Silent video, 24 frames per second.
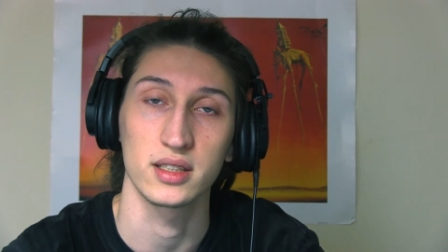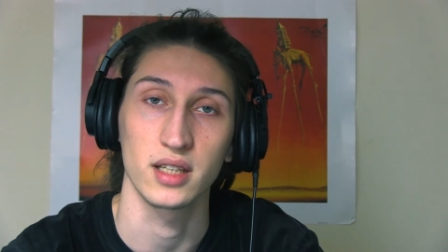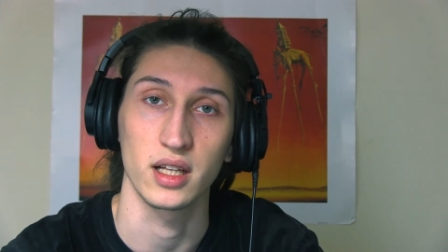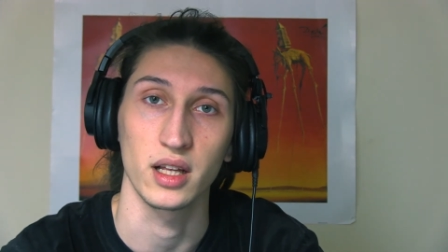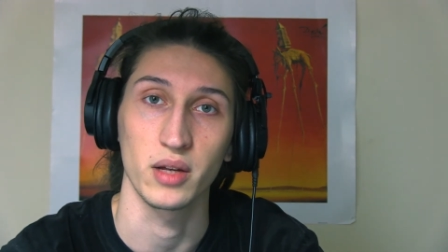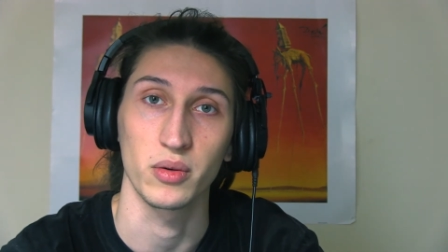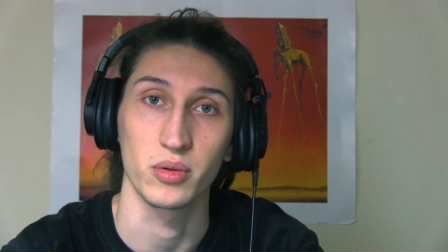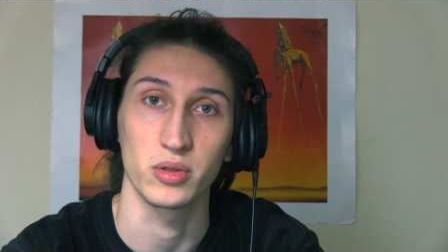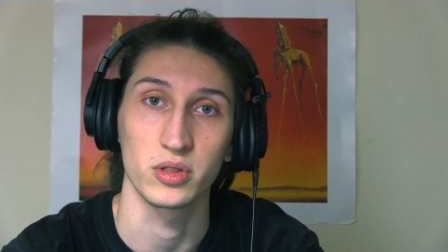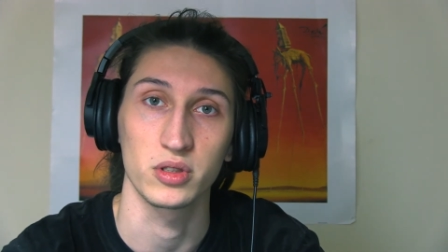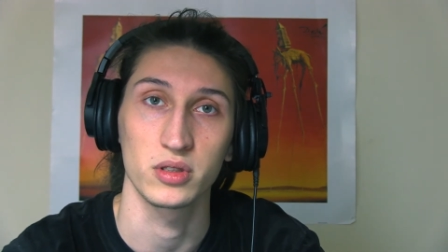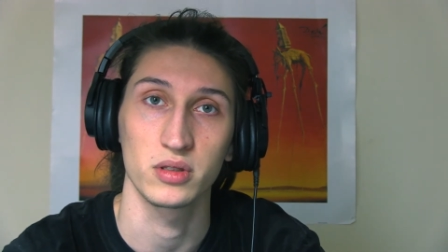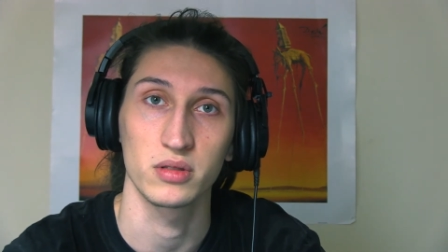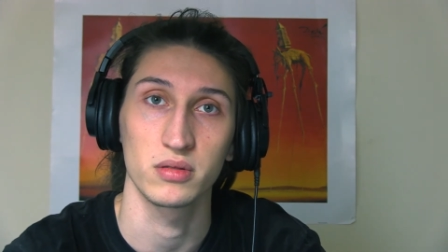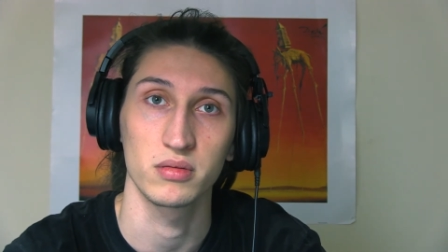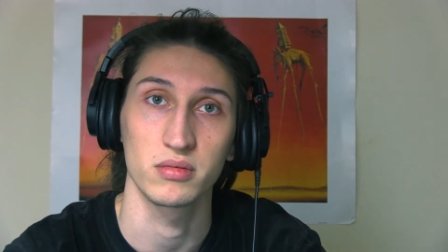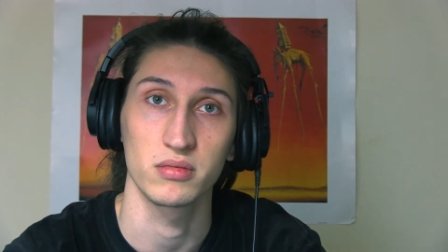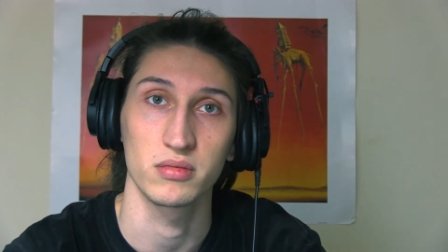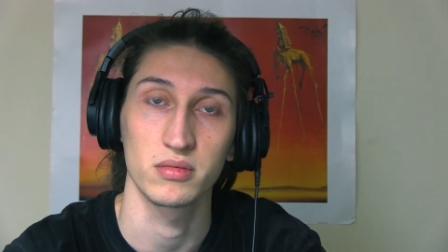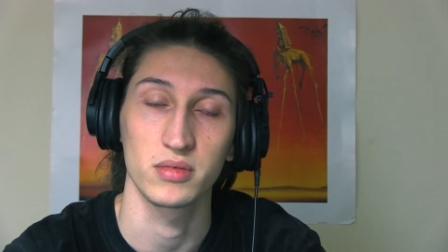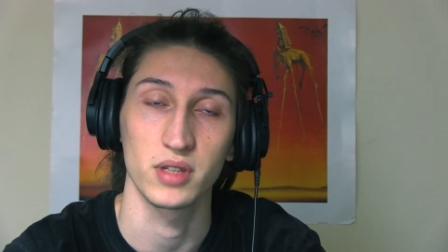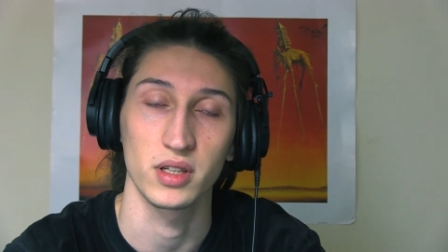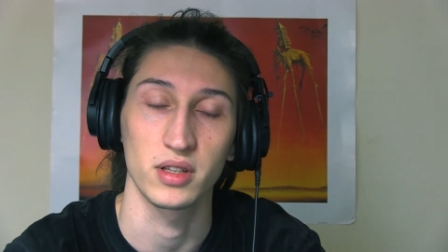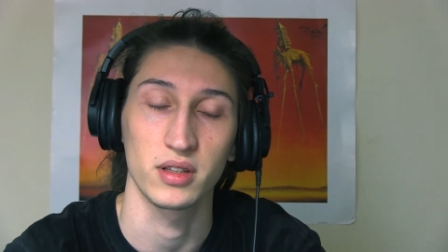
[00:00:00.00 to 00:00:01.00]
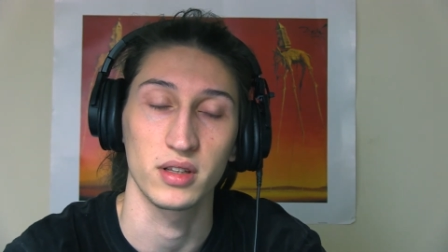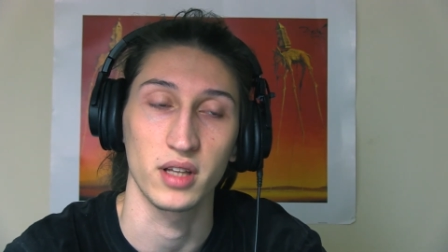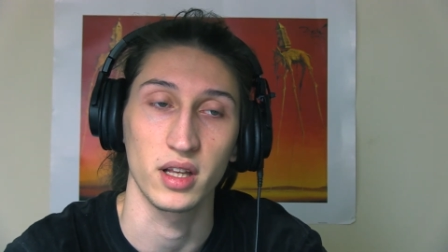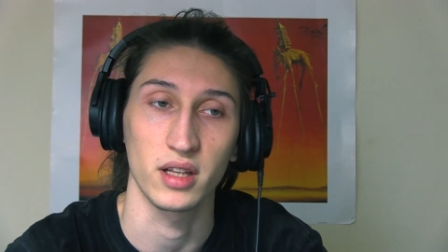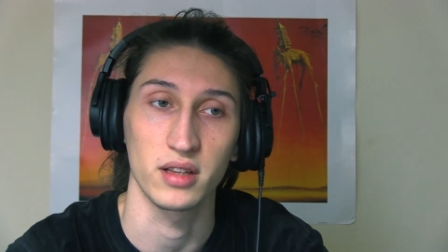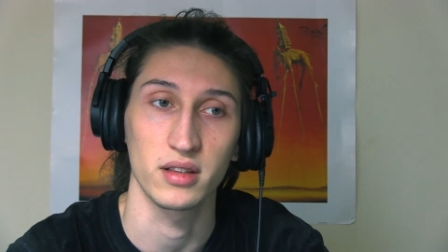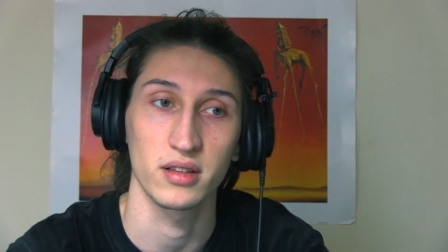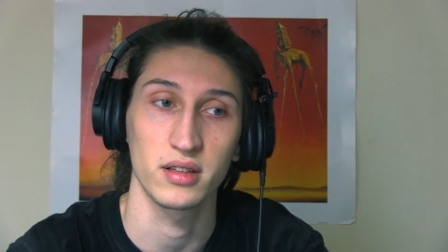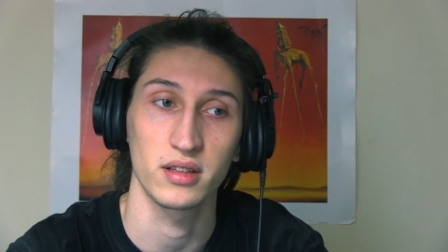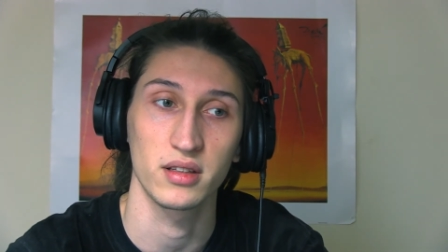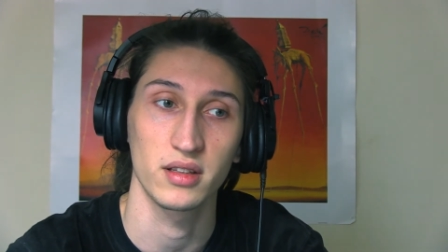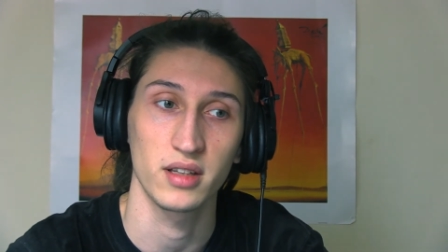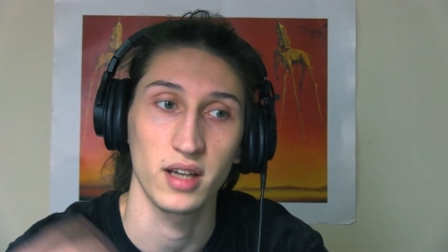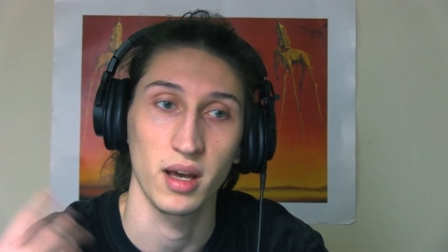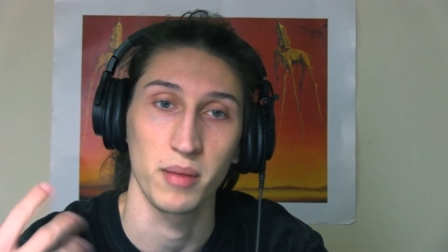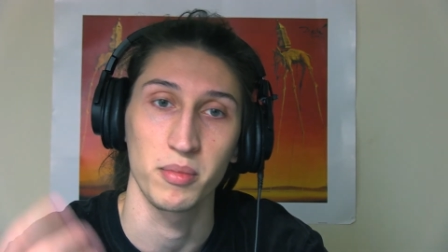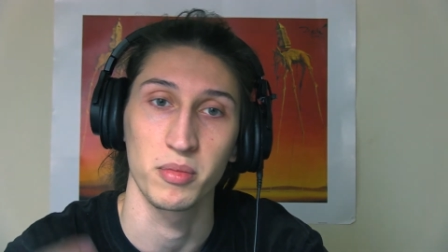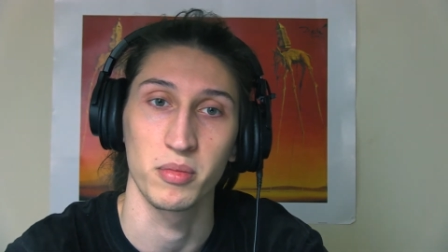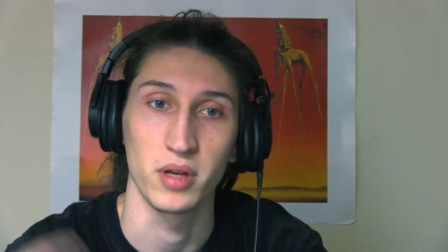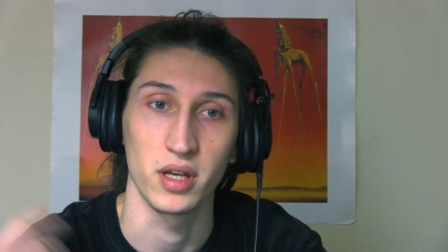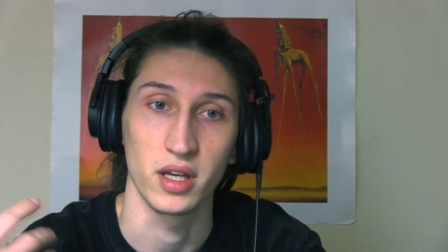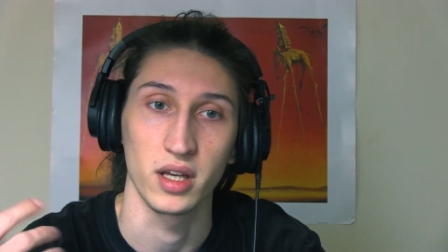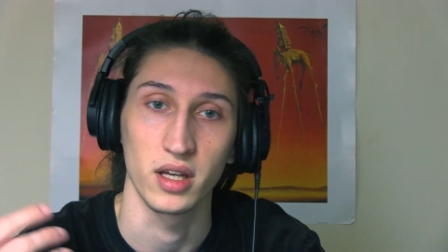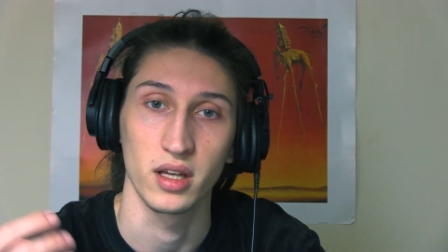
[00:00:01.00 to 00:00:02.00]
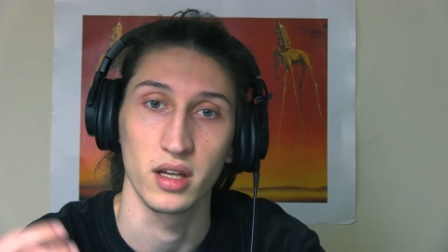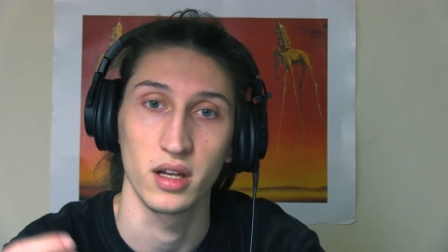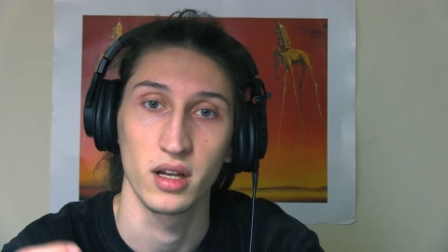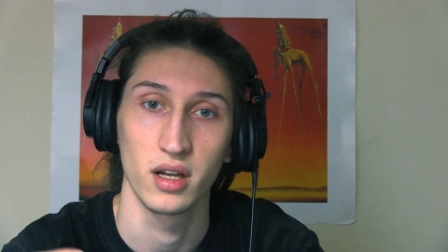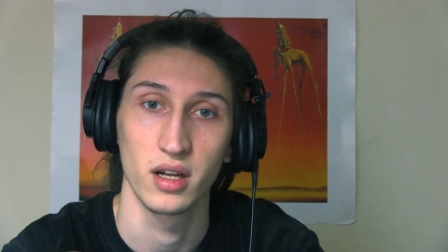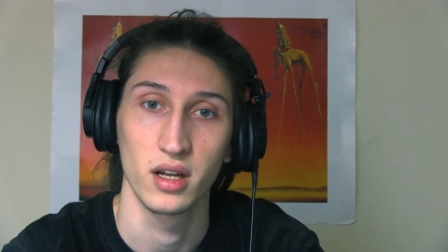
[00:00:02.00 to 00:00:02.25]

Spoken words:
that kept me